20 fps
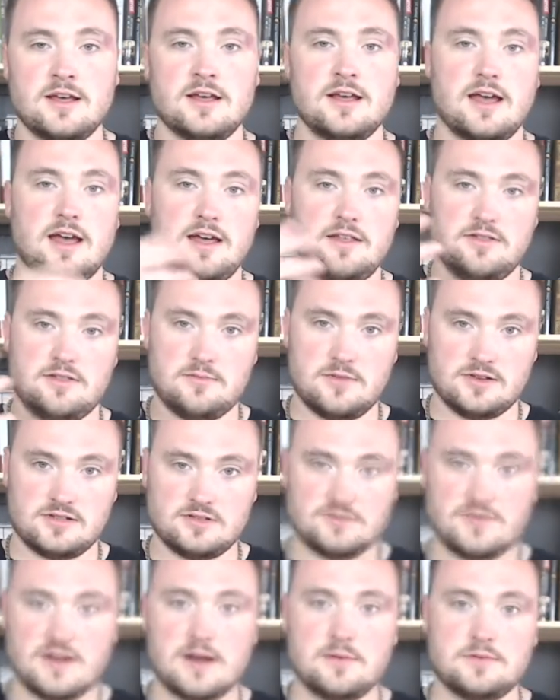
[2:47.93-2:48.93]
and the muscle
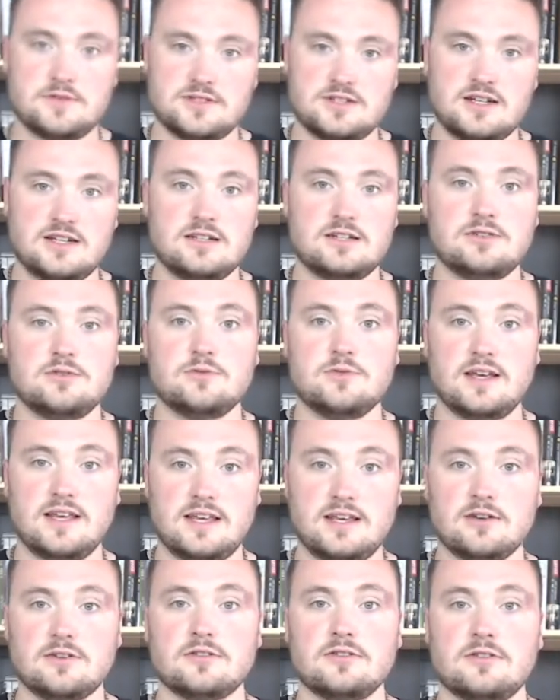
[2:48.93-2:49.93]
fibers need to
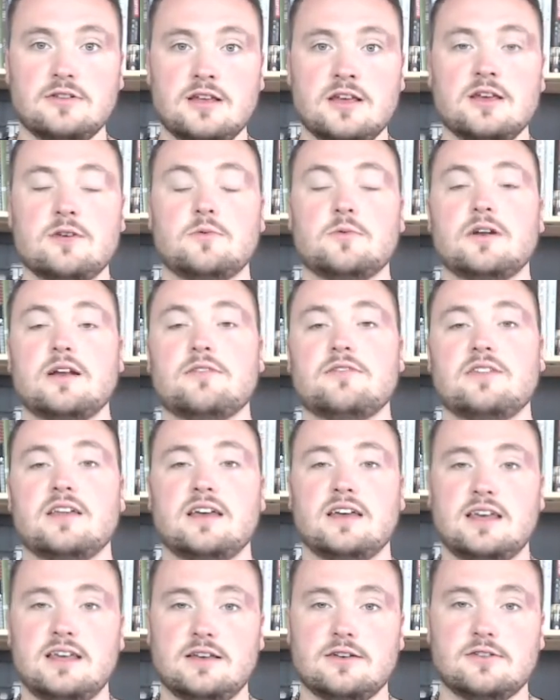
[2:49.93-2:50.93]
heal. Whenever they
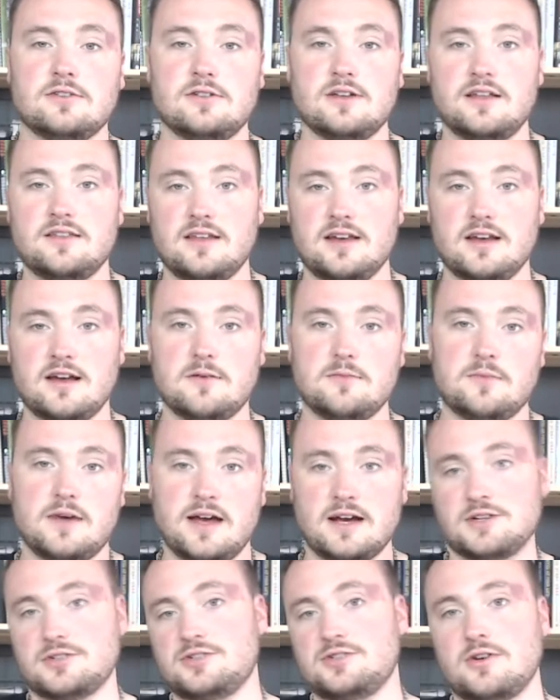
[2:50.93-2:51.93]
heal and they come
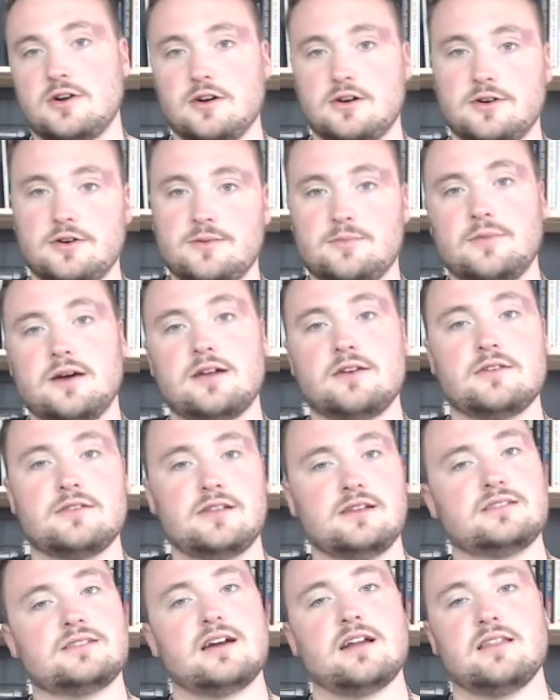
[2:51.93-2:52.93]
back stronger and better, and
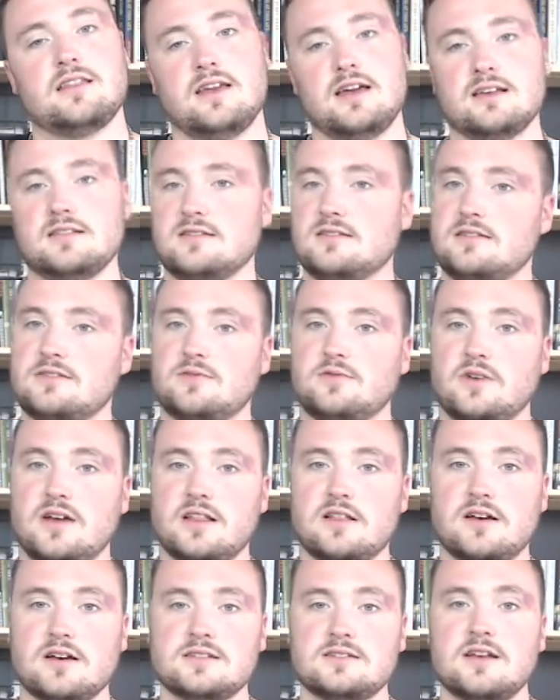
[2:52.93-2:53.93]
that's kind of the essence of weight
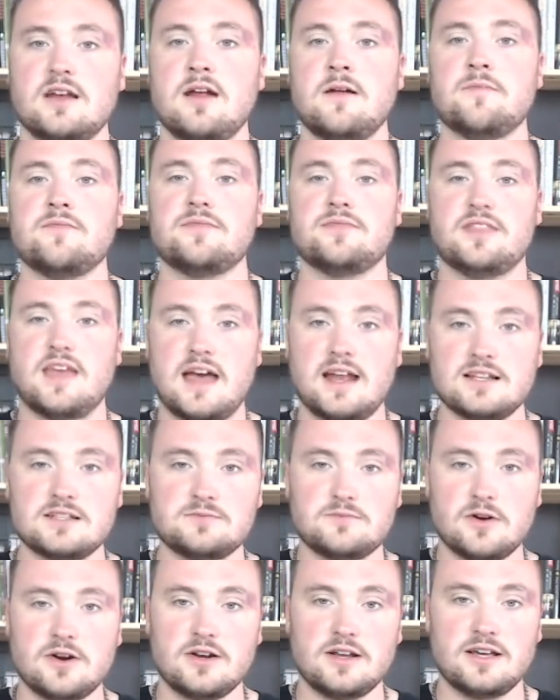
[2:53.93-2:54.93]
loss, that is
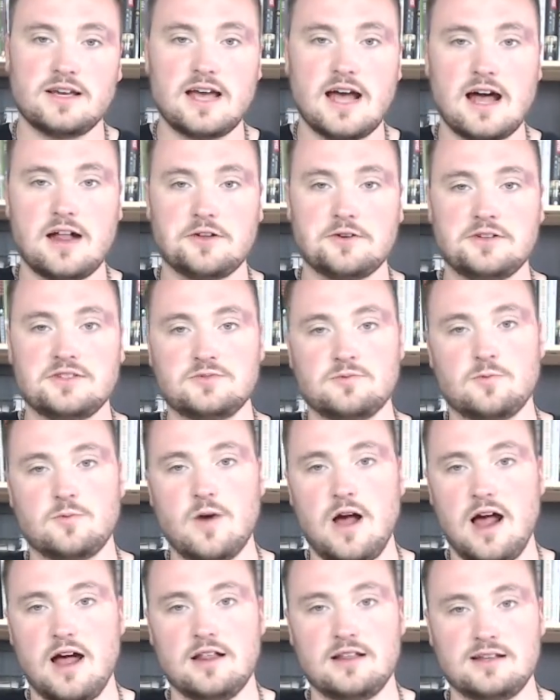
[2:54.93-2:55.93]
burning calories
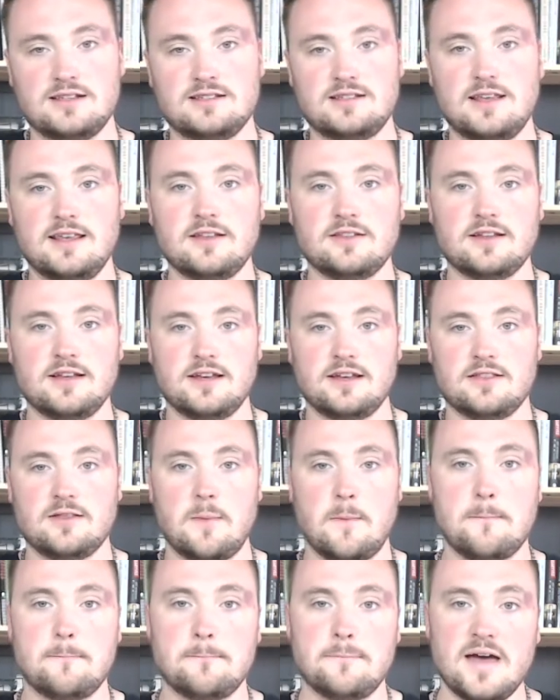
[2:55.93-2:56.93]
while it's healing.
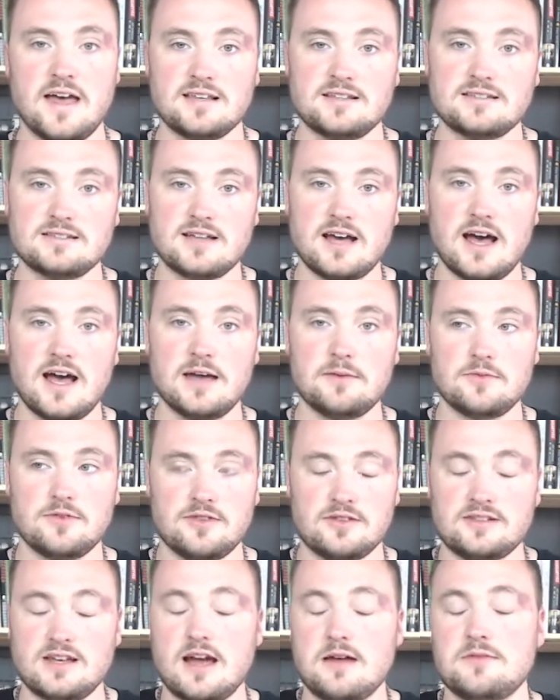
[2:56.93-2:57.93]
The best time, or
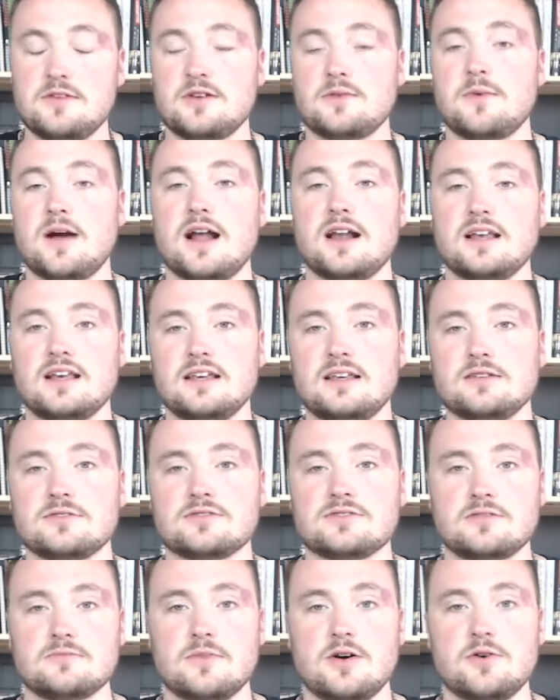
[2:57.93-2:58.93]
the time that your body
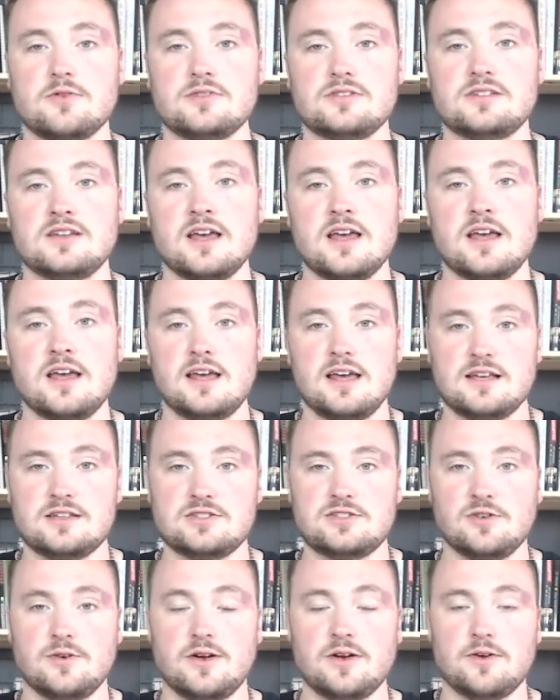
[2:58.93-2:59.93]
heals the most, is
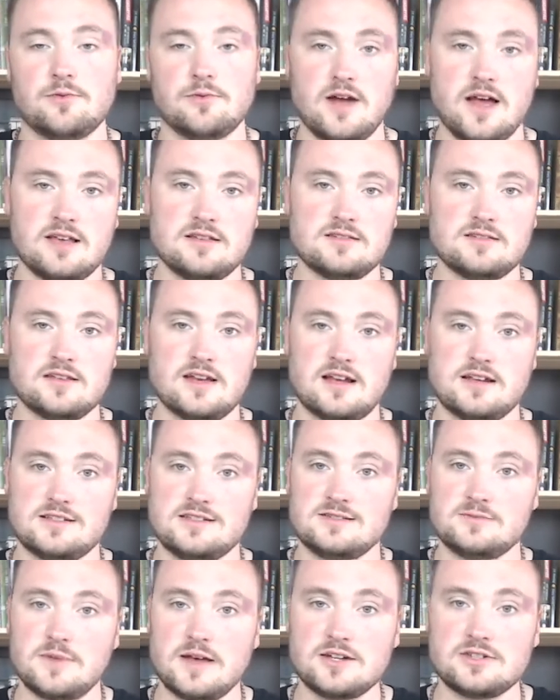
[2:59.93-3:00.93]
during rest and
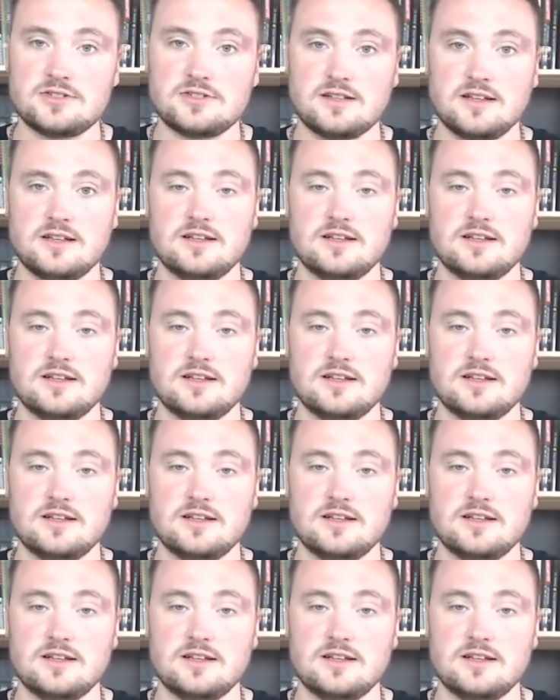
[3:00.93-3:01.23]
especially